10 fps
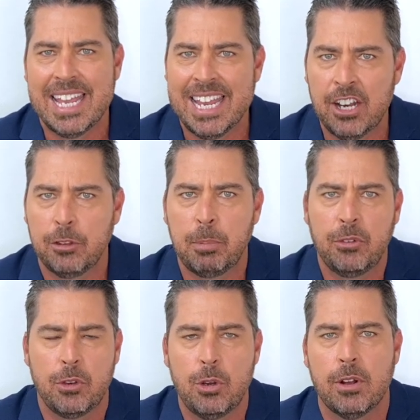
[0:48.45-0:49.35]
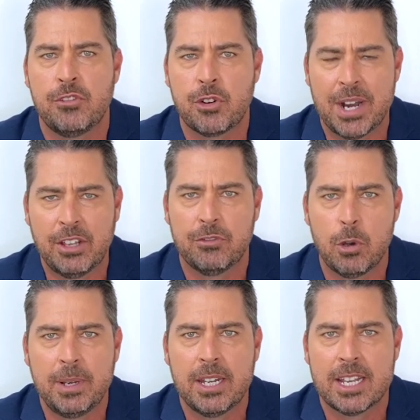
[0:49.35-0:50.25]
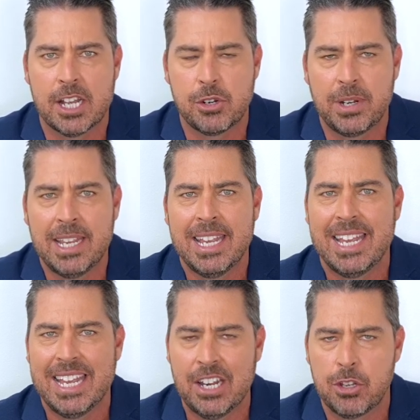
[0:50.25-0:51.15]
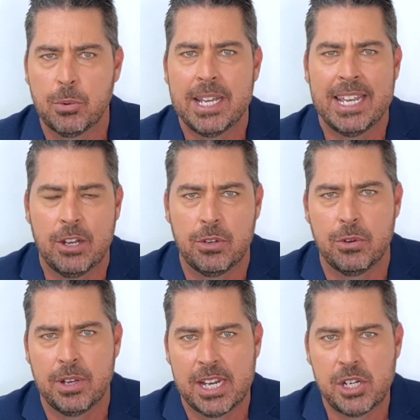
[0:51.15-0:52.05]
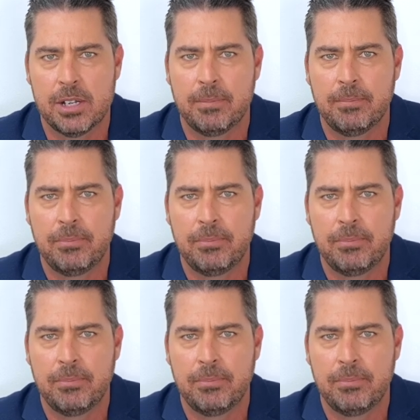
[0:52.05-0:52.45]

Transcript: in its pursuit of transforming the country into a Hindu nation.